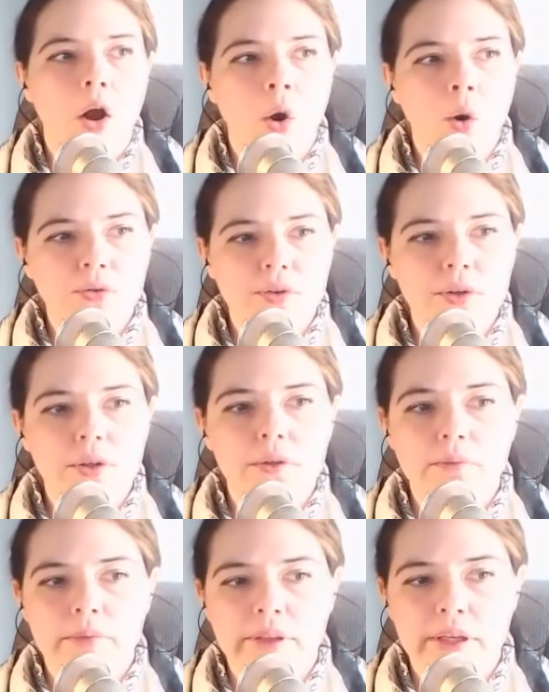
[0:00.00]
Over
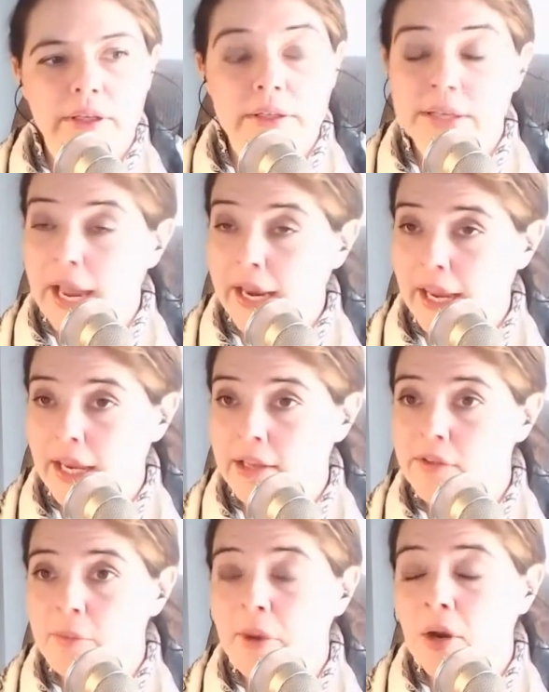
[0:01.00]
the
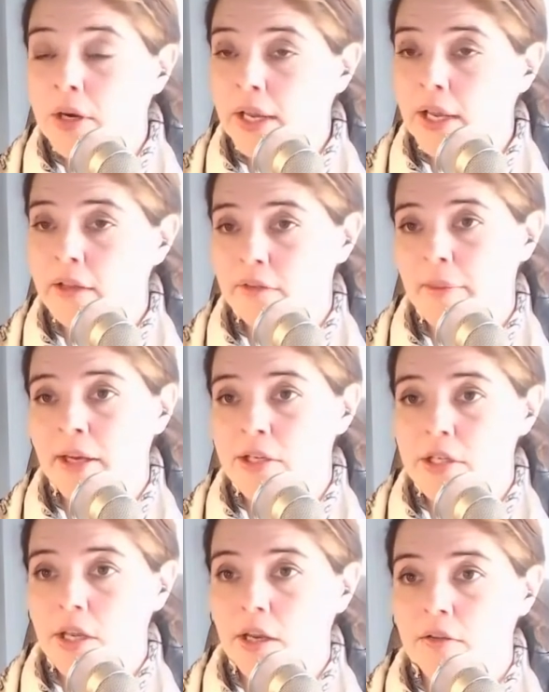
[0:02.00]
decades, America has
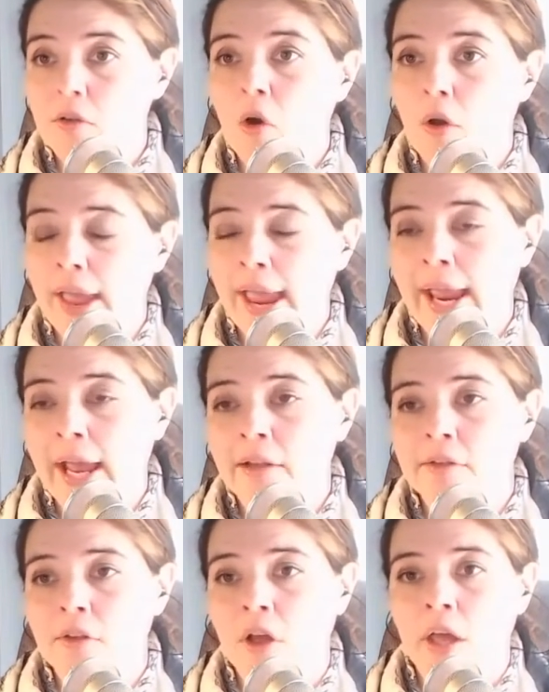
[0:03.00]
managed to get its
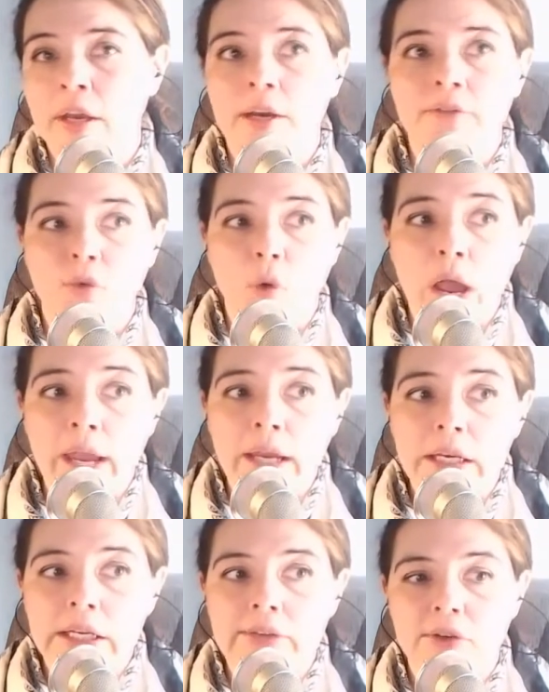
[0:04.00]
hands on a
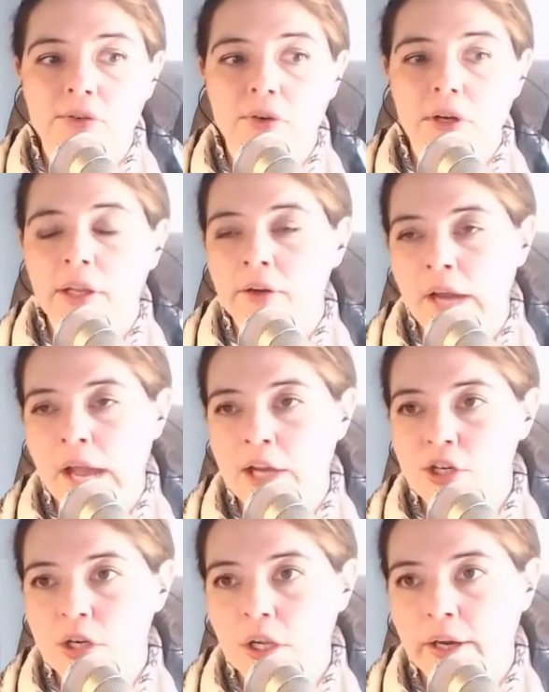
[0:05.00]
variety of different
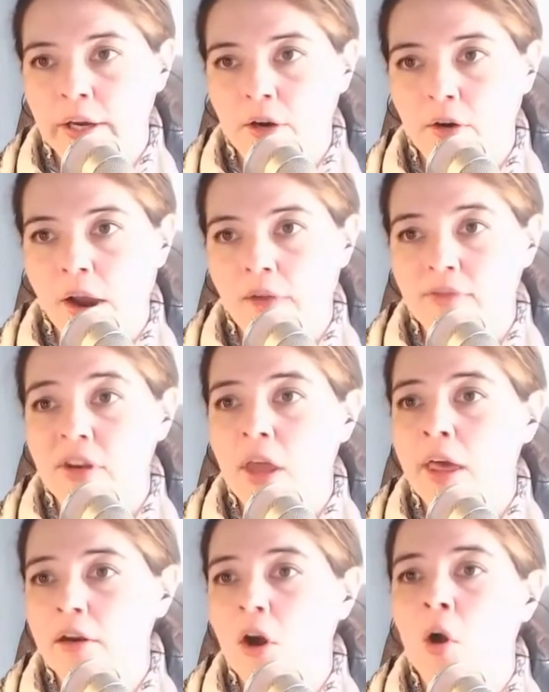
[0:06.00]
international aircraft,
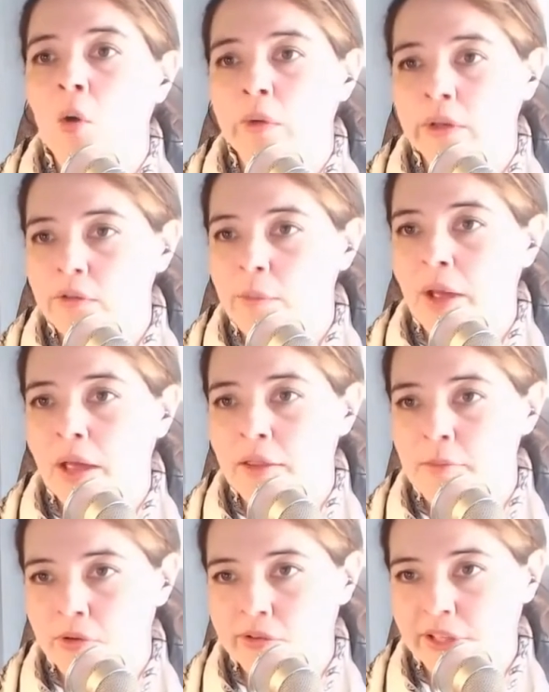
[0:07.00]
not always by the
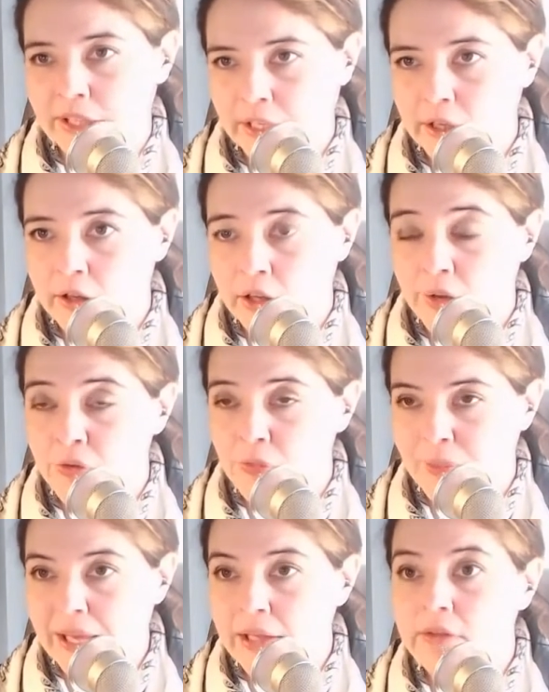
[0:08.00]
most legal of
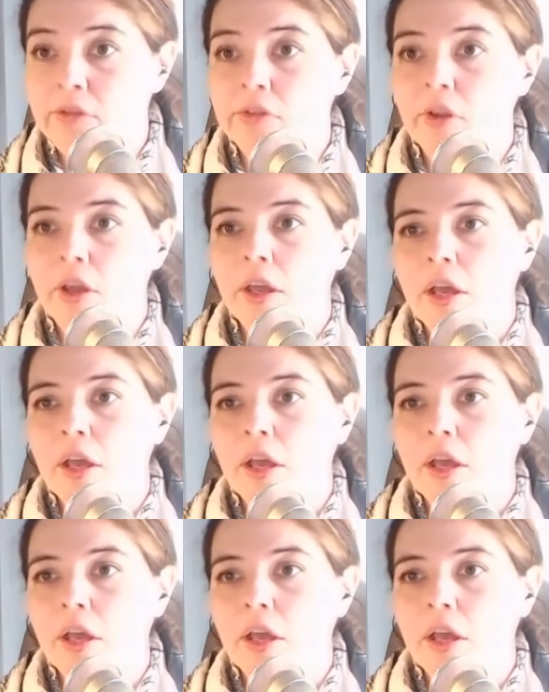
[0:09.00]
means.